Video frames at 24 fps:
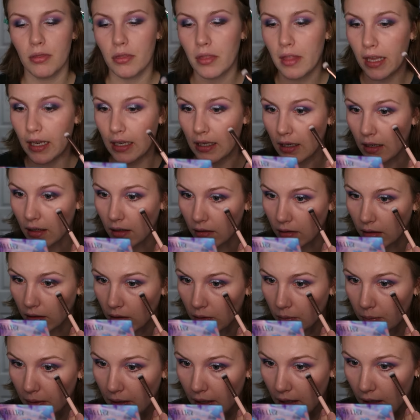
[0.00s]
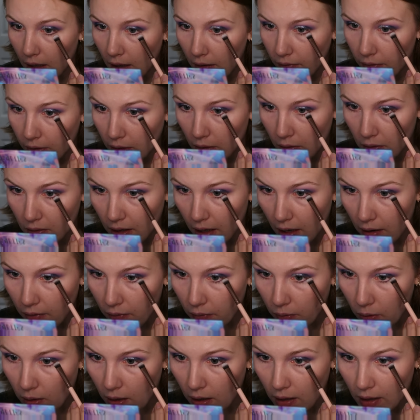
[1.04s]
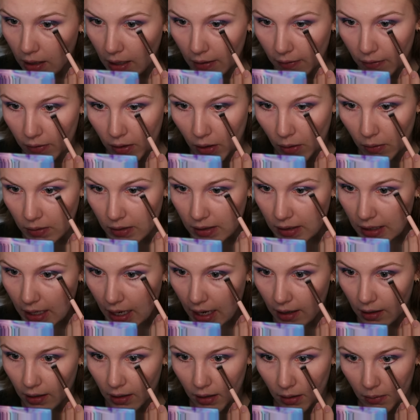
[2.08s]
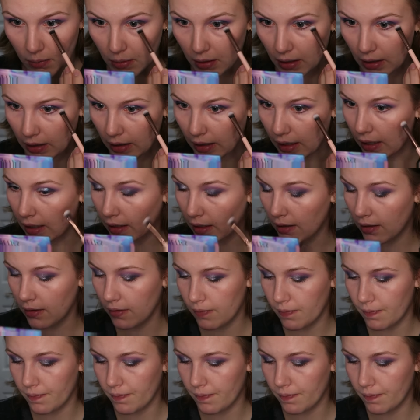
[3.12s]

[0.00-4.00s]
like get a little bit of use out of one, even though it's not gonna be like